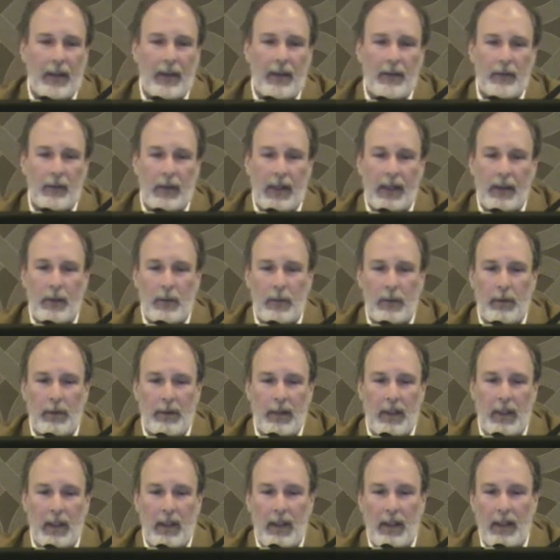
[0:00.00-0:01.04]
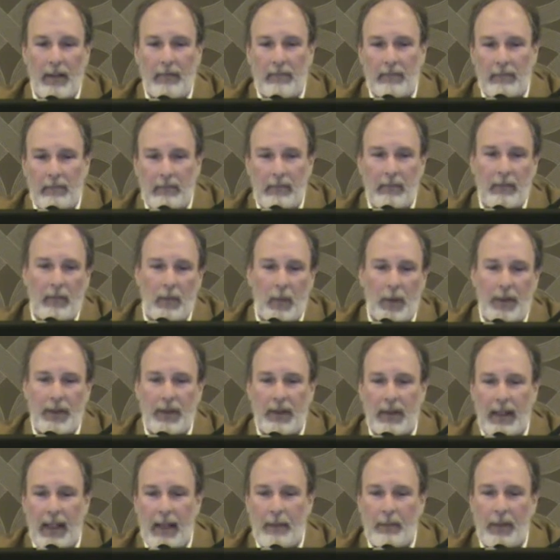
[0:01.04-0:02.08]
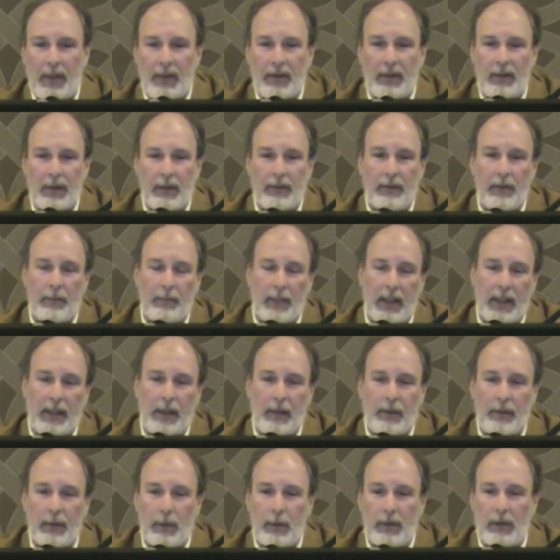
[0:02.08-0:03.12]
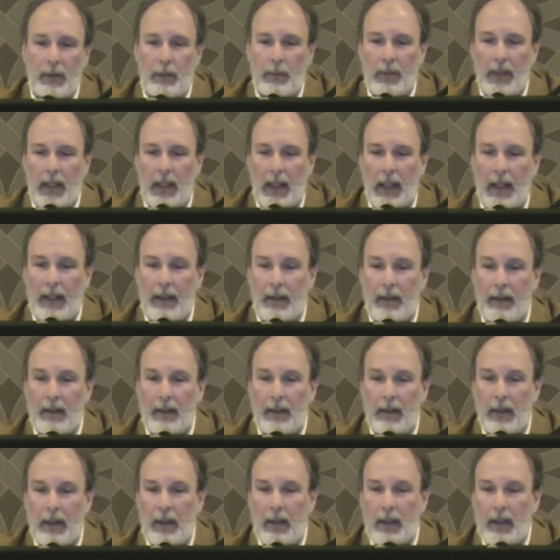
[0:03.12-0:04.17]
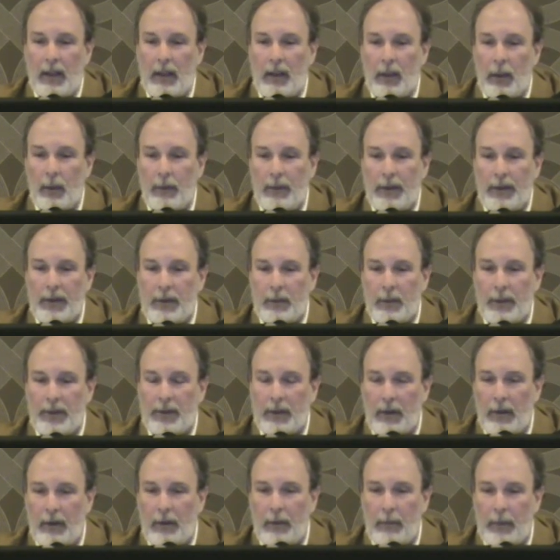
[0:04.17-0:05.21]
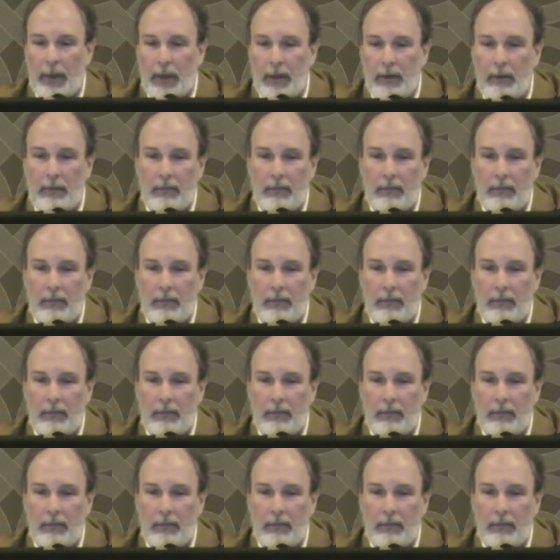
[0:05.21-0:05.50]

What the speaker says: Tranquility wasn't that much different. Bakersfield was a little bit higher. Clovis was a little bit,